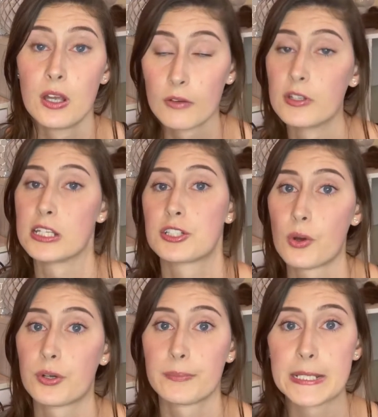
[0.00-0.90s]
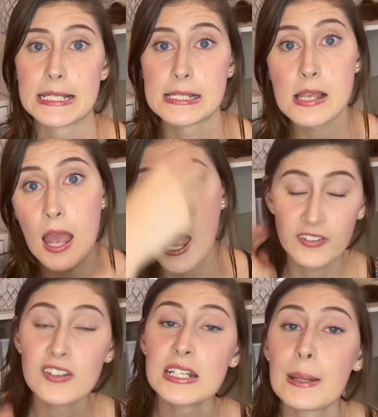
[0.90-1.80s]
for this shoulder piece I
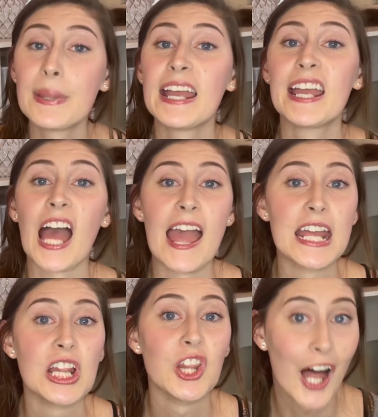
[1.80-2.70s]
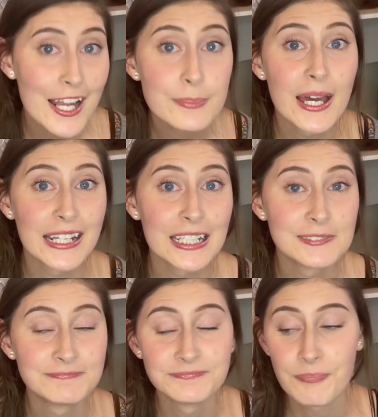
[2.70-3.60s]
ended up paying a lot of money
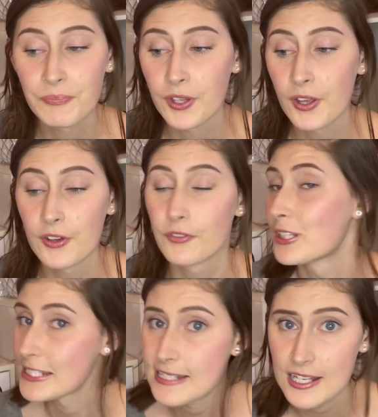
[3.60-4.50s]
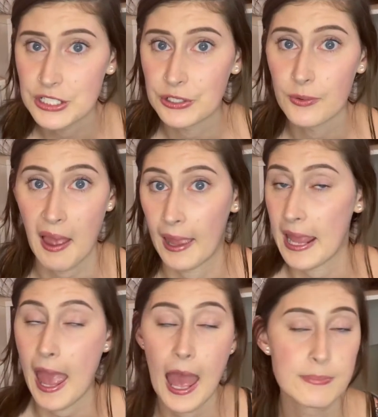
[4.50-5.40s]
for this tattoo. I
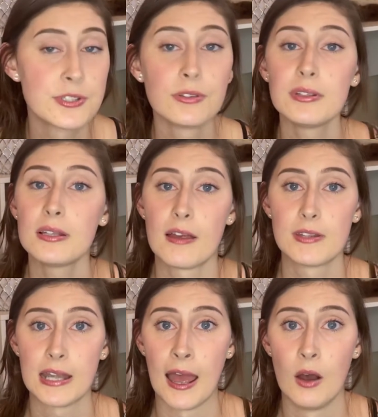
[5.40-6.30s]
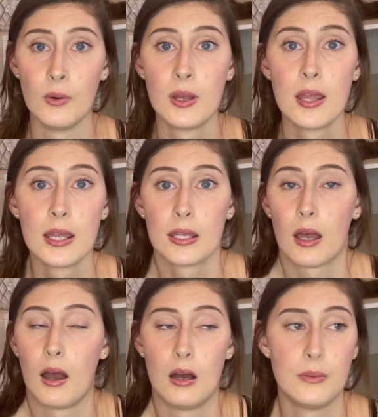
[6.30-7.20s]
absolutely love it now.
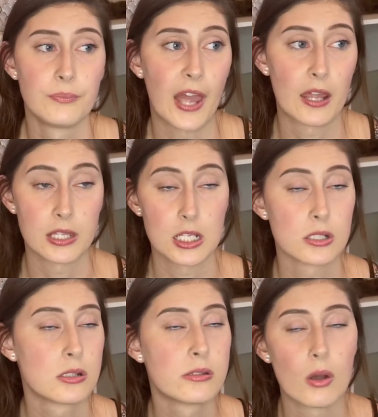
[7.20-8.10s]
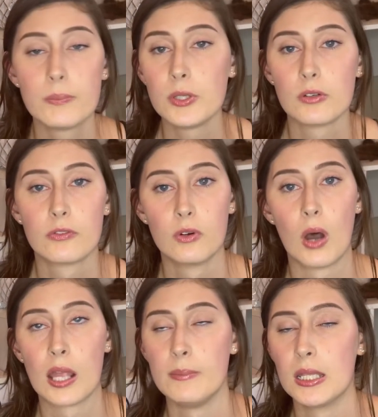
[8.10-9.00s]
Um, I think it's so beautiful.
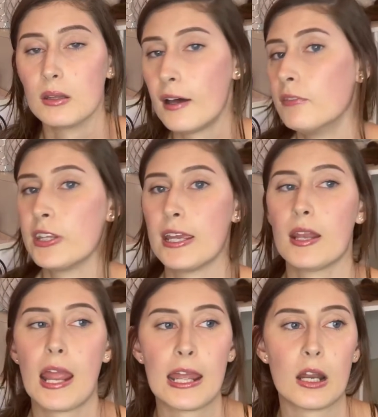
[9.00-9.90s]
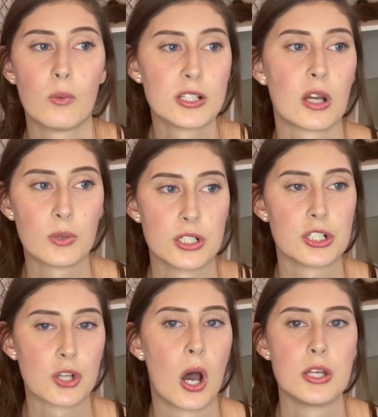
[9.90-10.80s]
I am in love with it and I wish I would have
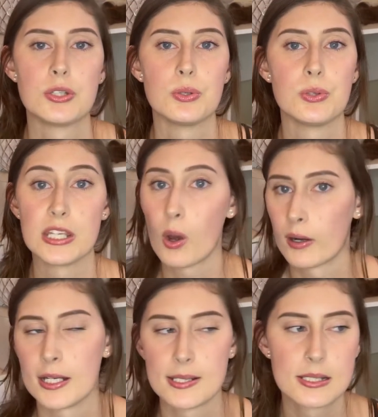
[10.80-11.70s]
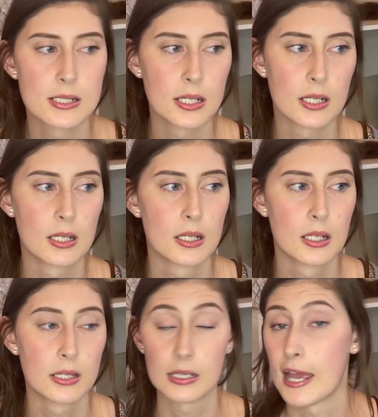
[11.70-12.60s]
just gone to the artist,
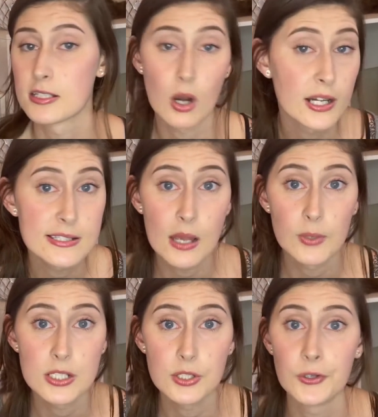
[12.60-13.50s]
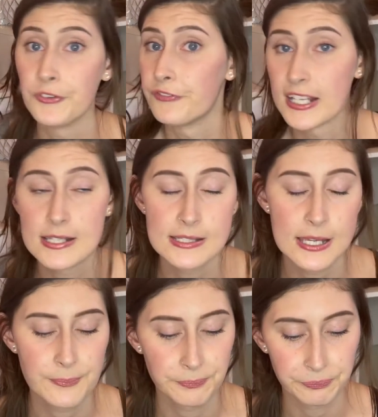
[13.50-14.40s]
the last artist I went to who fixed it.